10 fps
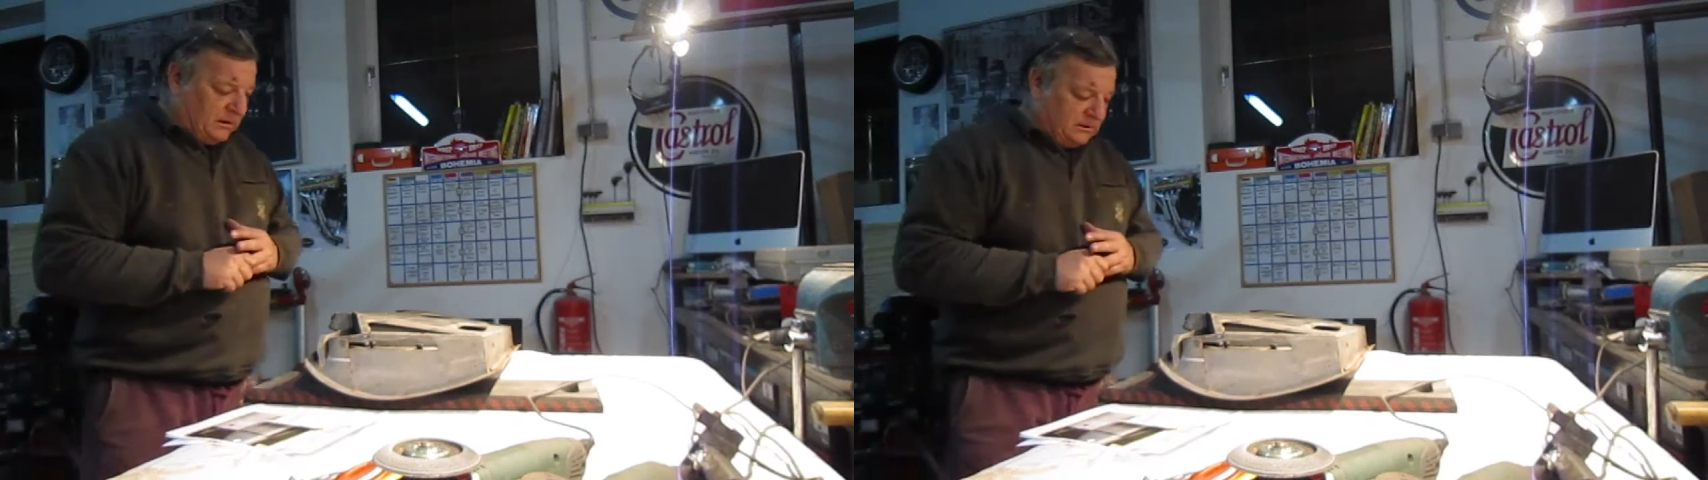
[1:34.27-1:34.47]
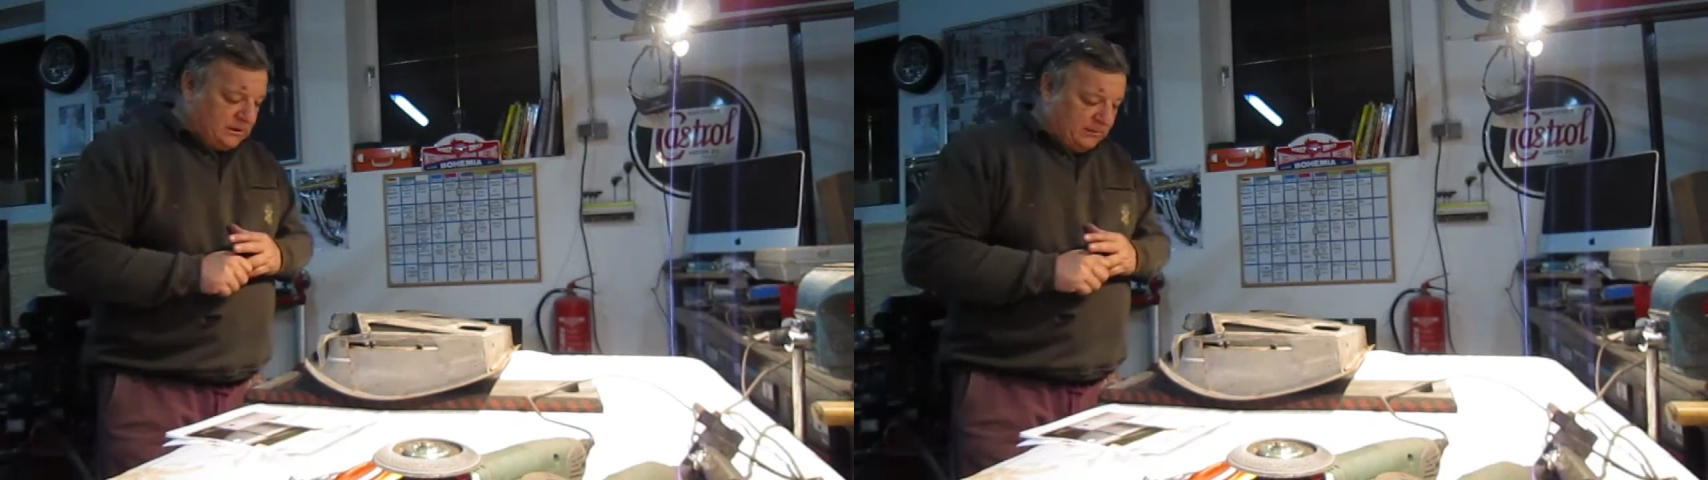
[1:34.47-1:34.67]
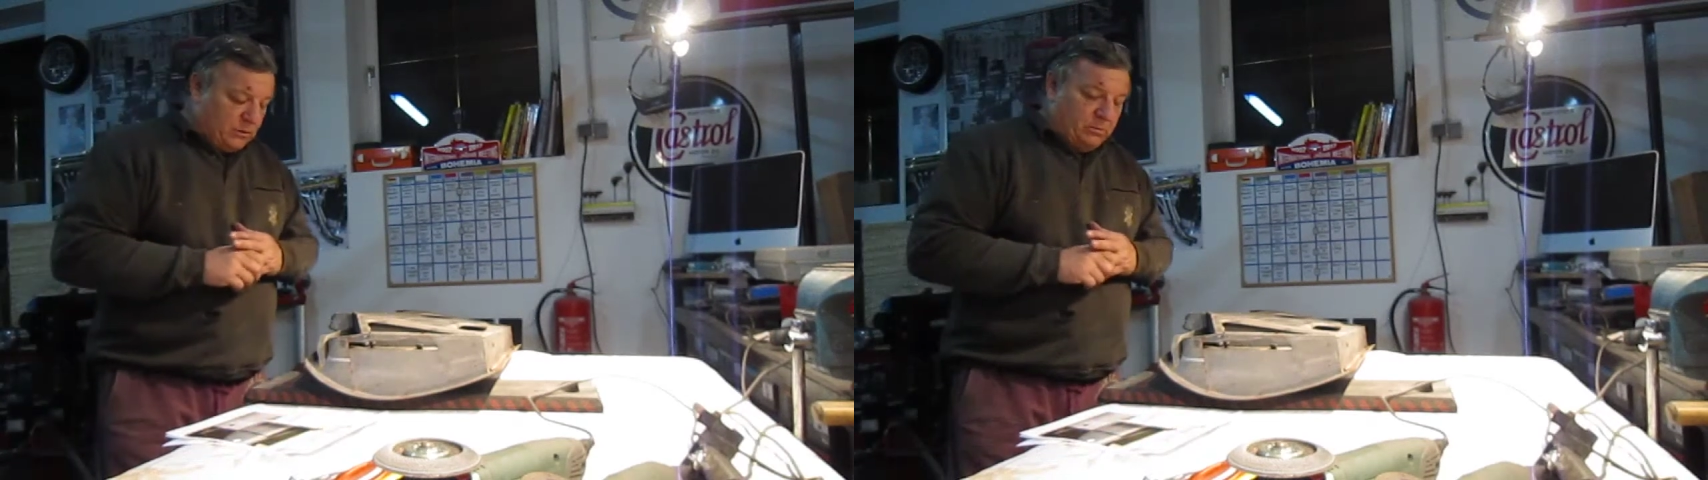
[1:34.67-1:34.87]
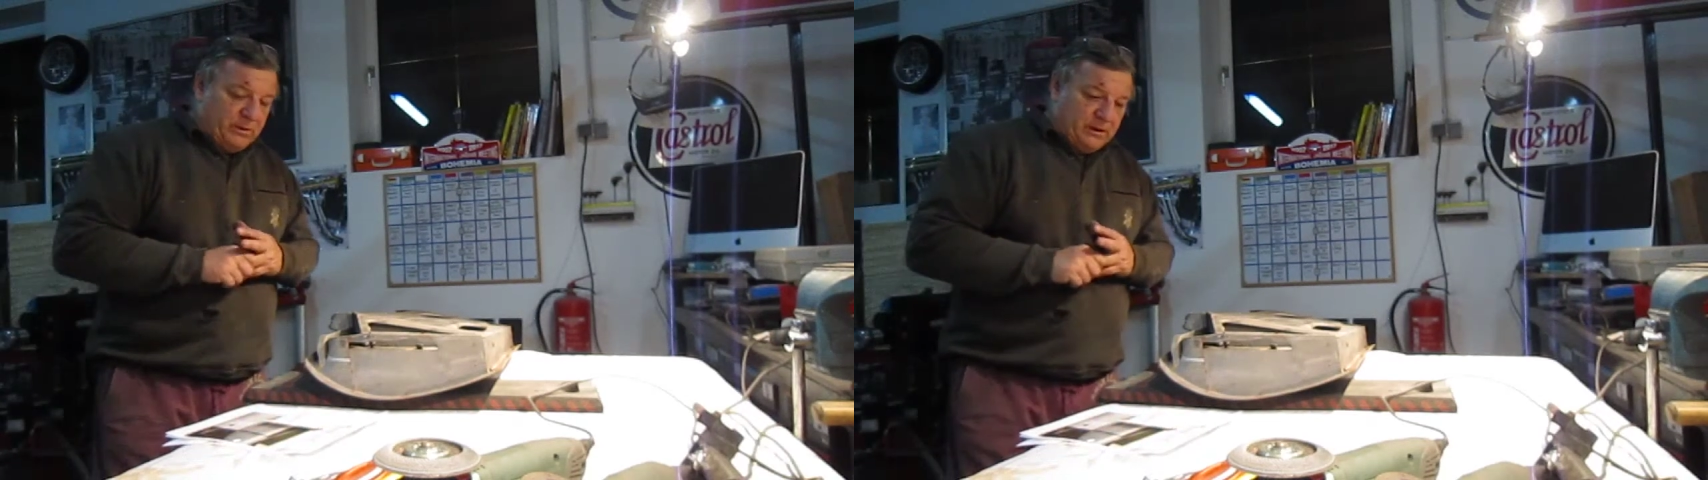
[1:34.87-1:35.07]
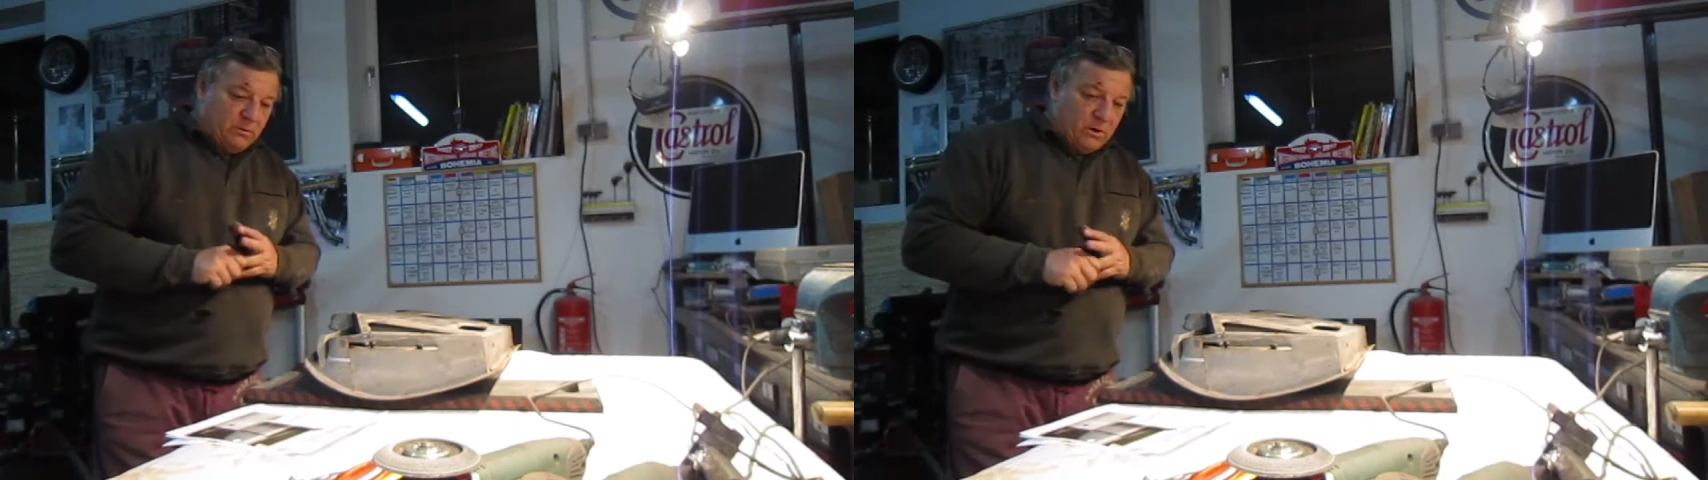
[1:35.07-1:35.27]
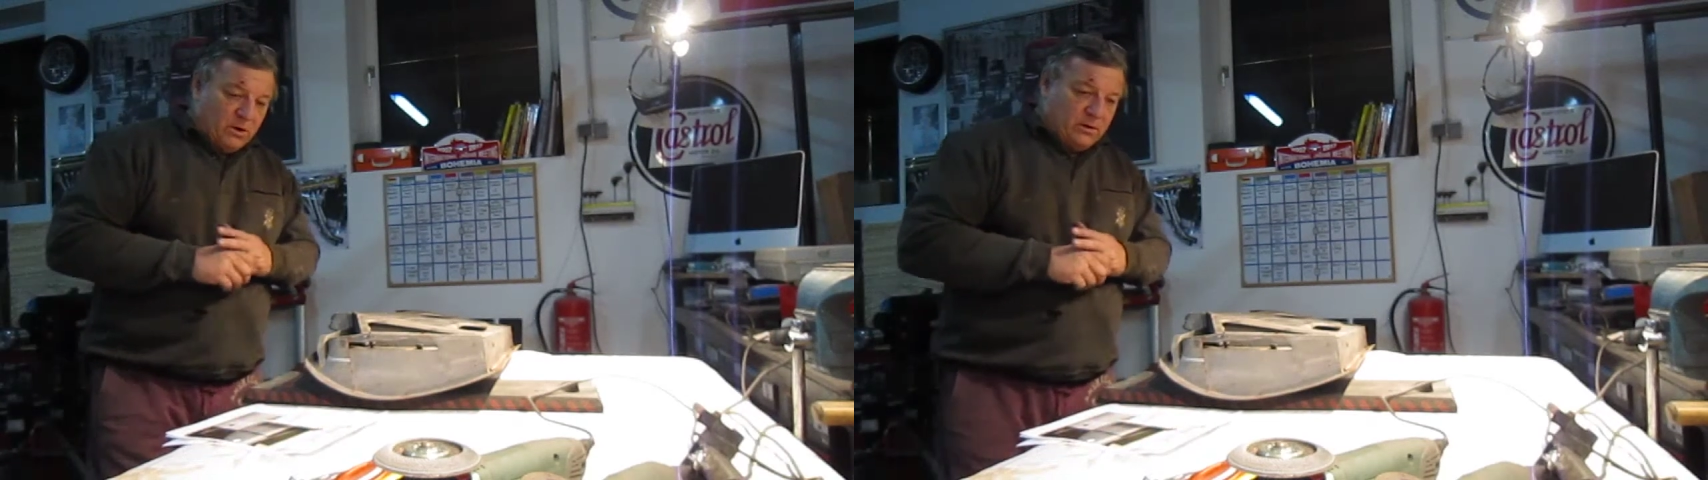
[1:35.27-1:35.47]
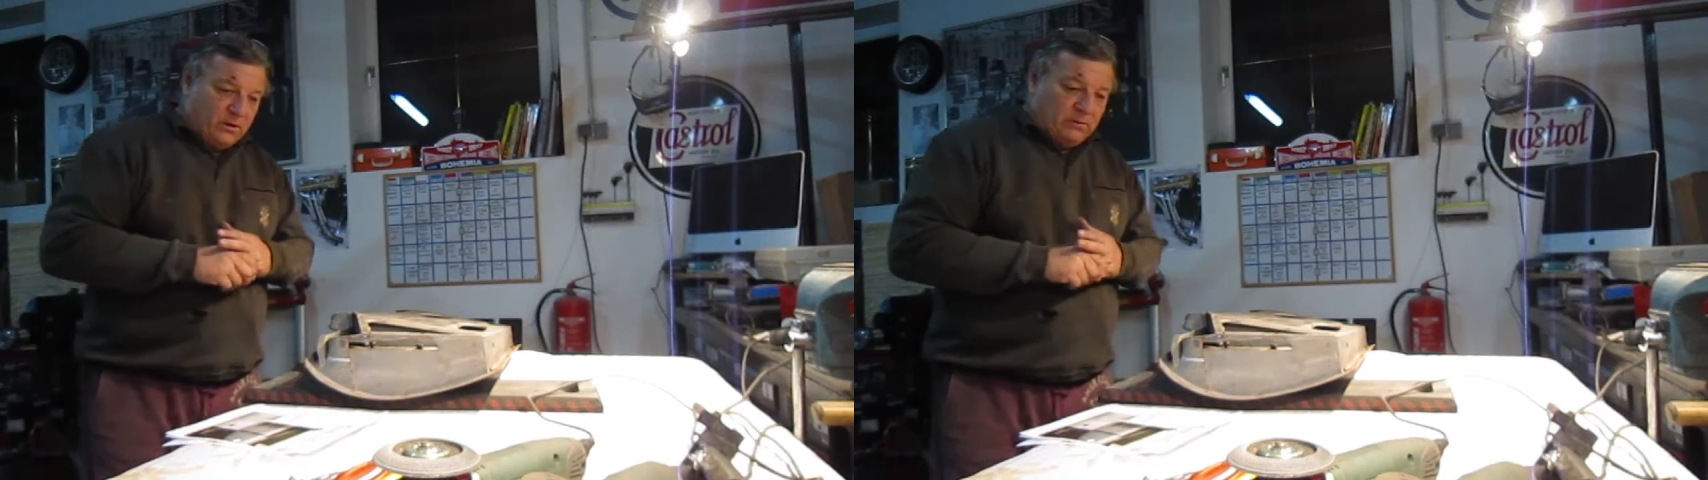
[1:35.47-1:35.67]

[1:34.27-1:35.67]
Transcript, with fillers: a, chap called Peter Warren,